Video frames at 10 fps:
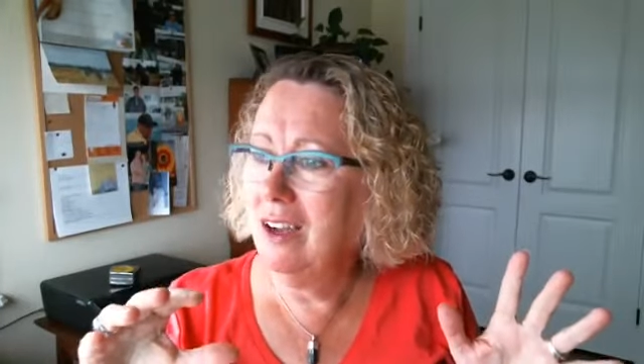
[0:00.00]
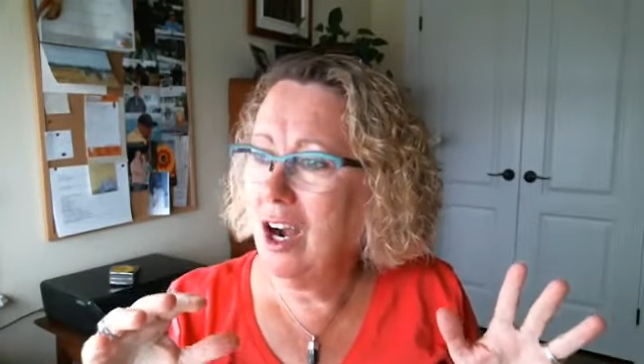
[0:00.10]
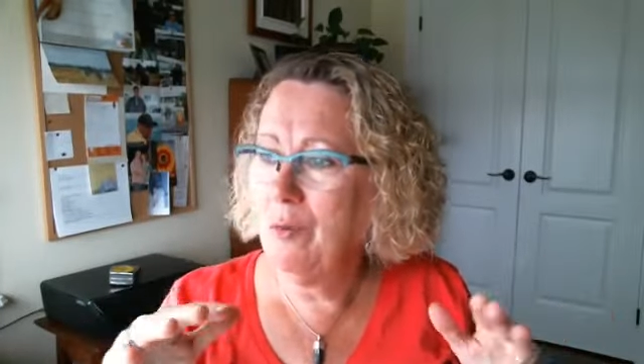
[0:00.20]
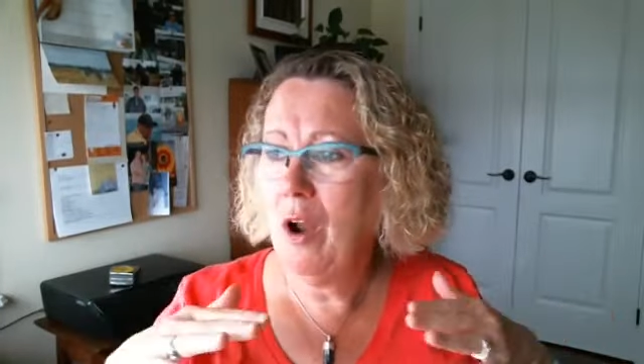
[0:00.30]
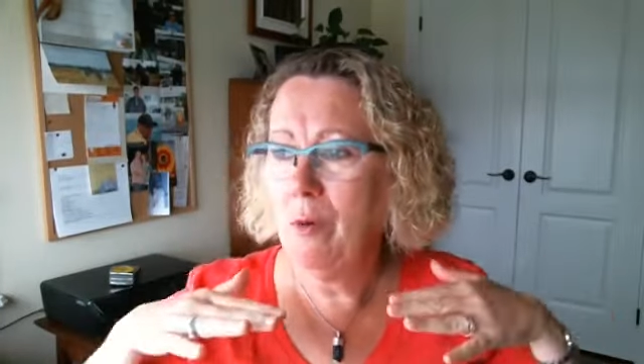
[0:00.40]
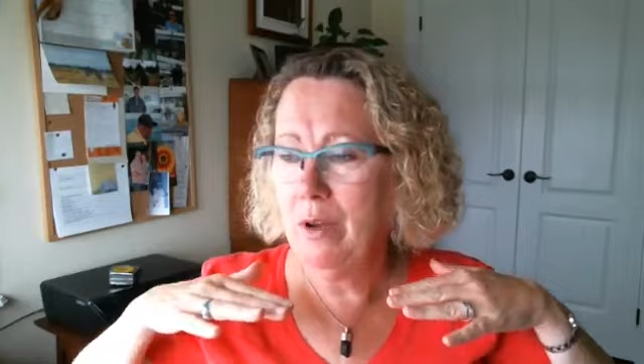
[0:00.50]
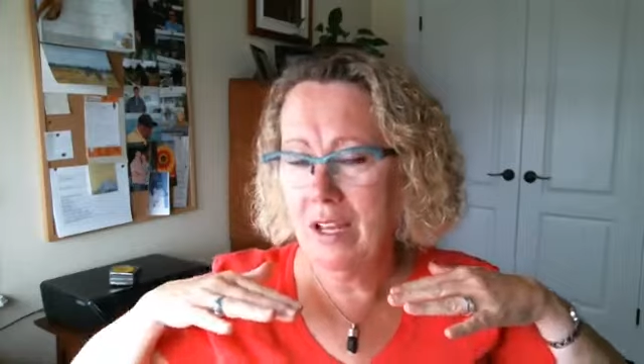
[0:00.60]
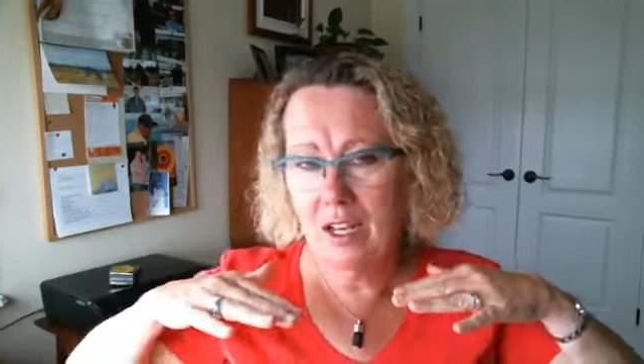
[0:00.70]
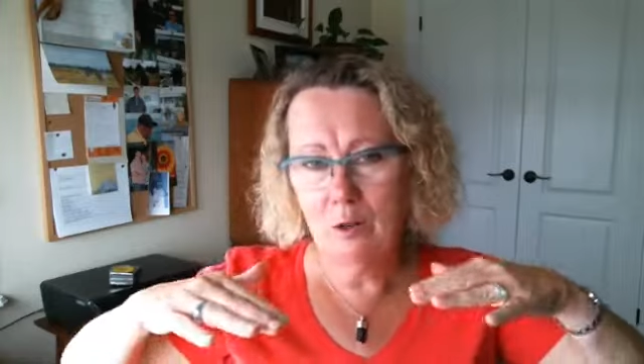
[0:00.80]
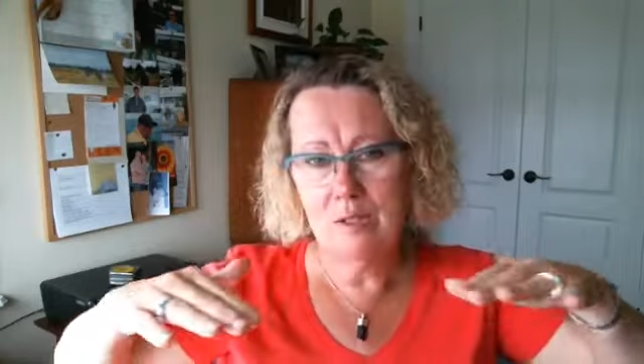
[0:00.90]
Our property
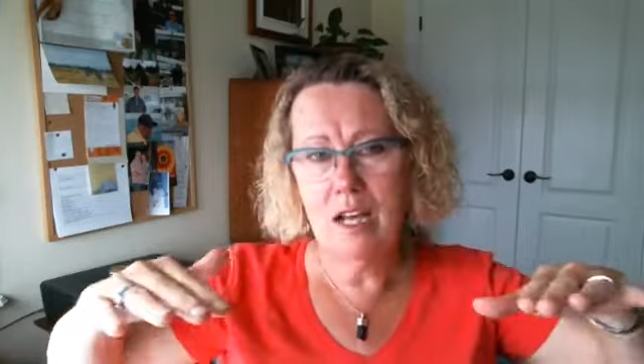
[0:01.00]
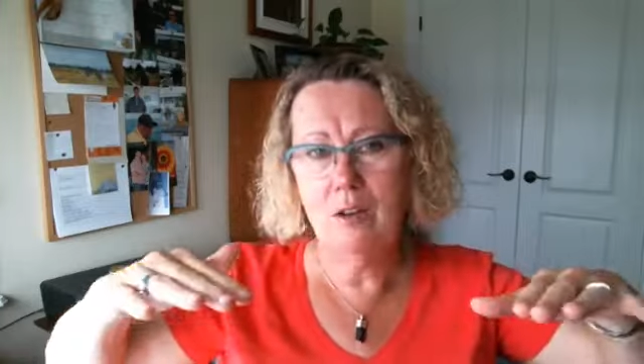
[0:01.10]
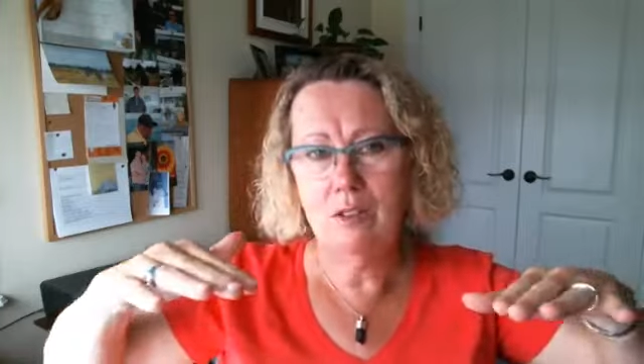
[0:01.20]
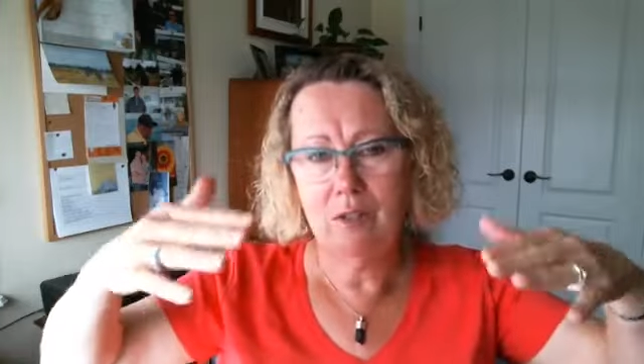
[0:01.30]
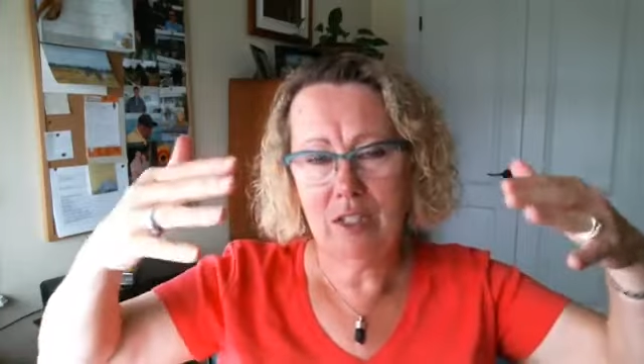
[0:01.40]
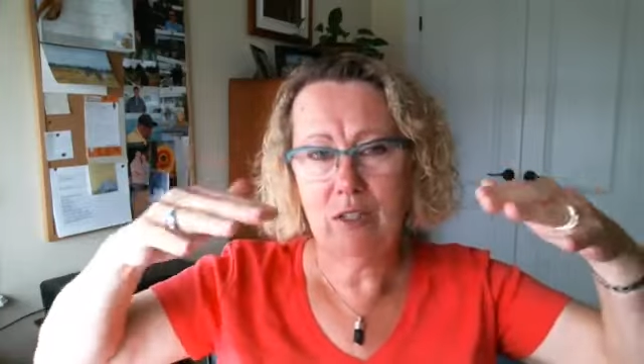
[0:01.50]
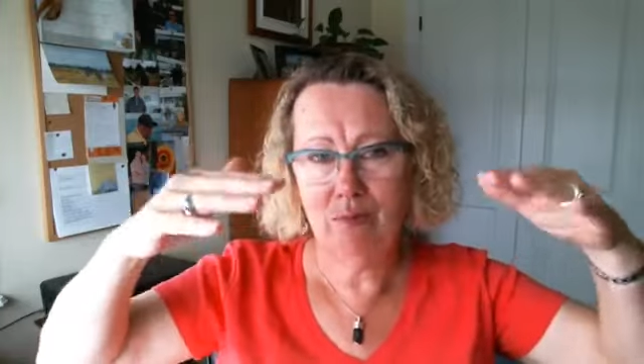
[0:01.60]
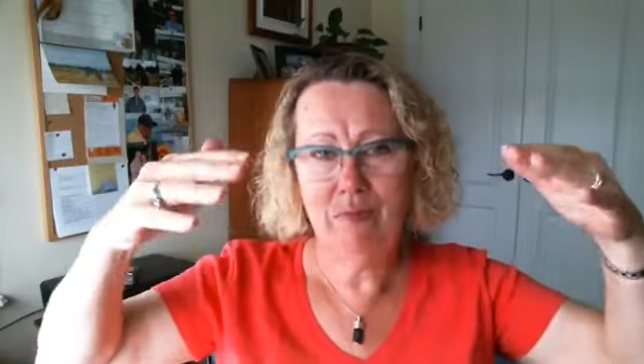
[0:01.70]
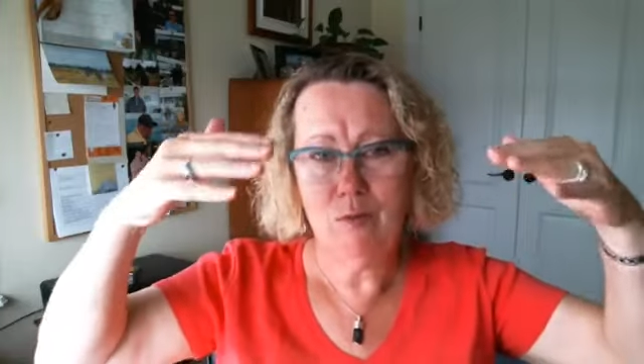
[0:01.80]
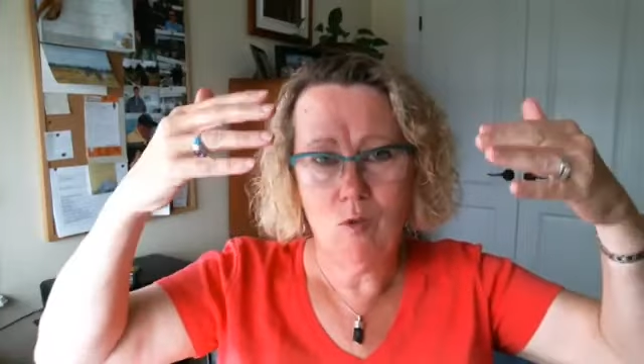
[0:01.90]
kind of goes out and there's this
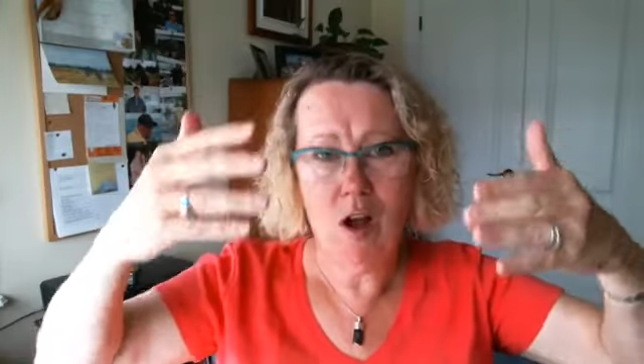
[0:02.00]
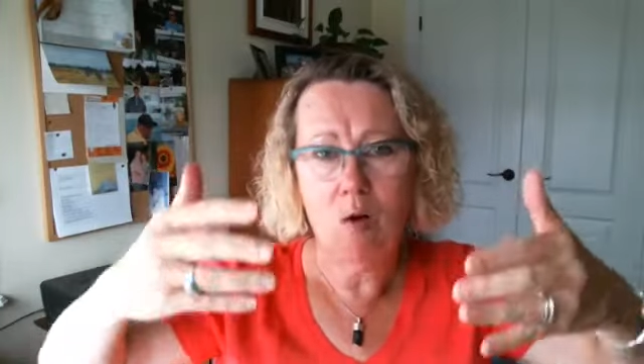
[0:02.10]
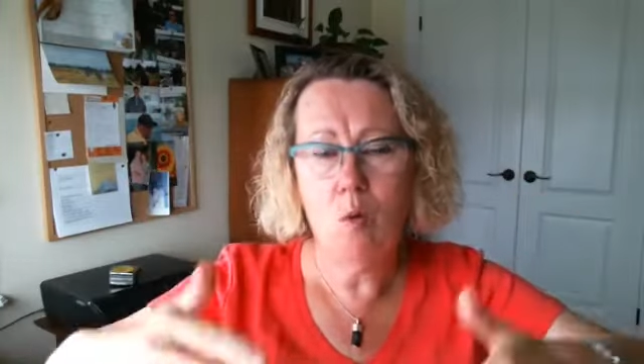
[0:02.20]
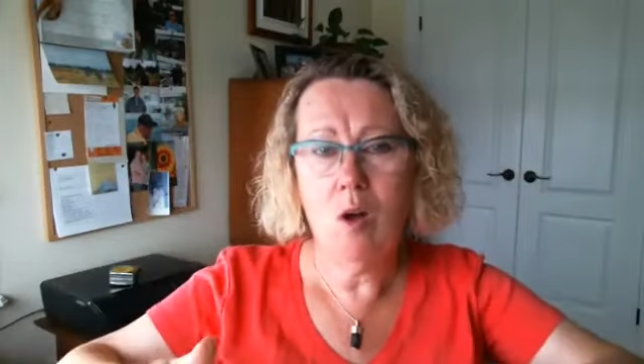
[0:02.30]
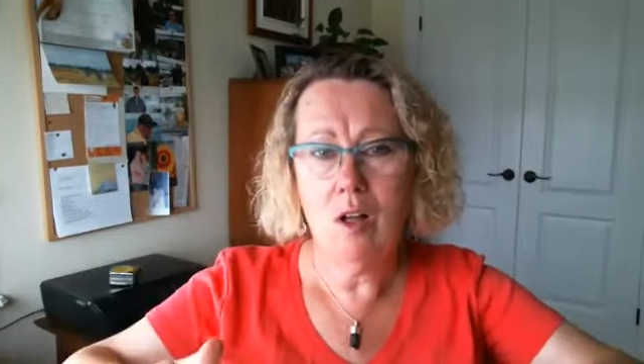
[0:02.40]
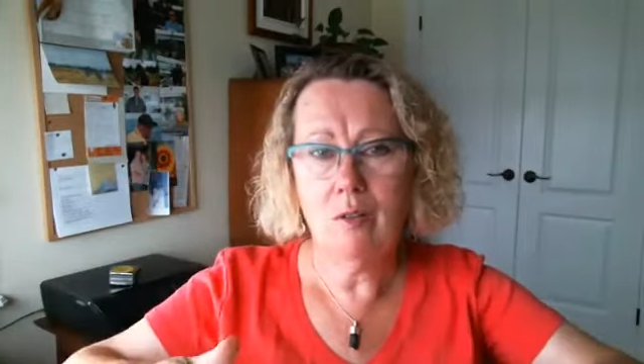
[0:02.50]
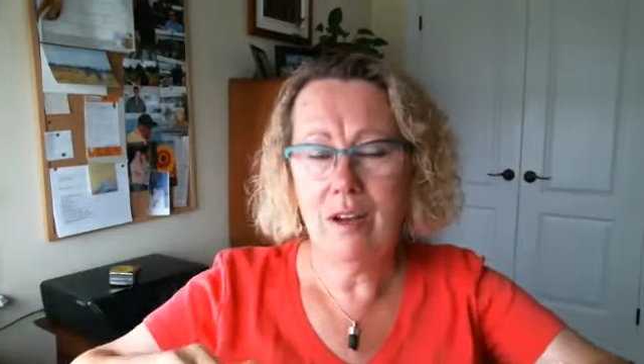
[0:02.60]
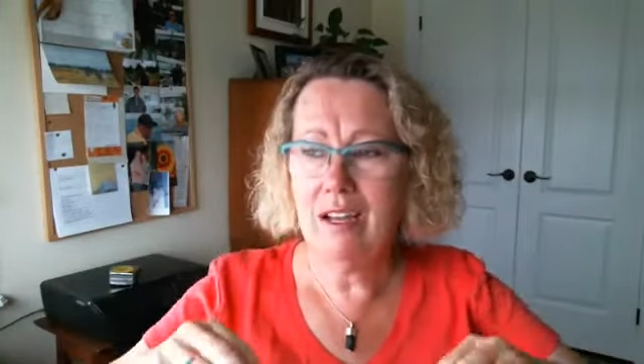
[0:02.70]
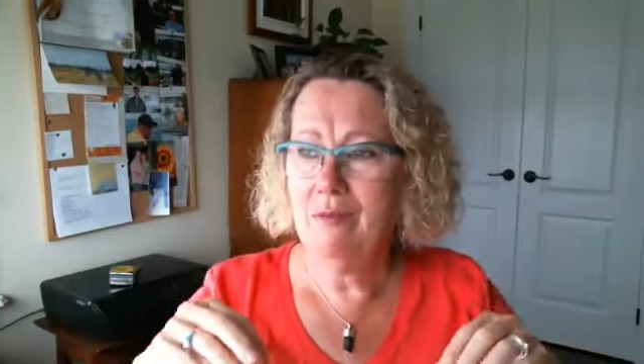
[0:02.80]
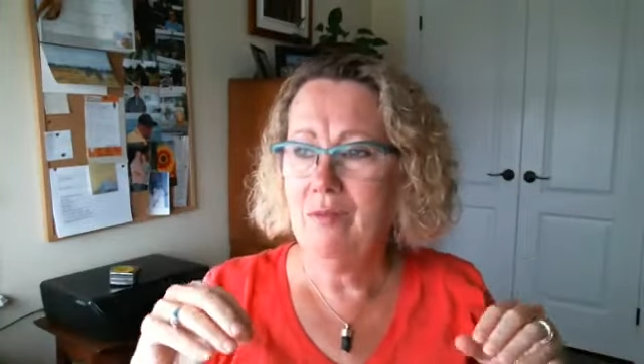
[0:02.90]
big rock wall,
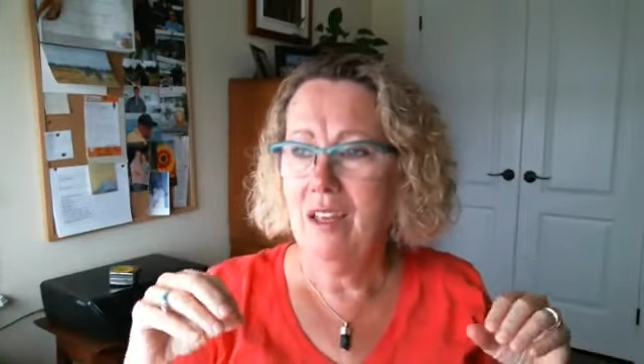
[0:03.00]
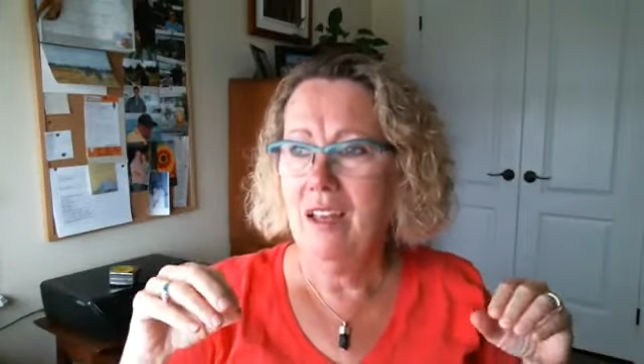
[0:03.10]
right?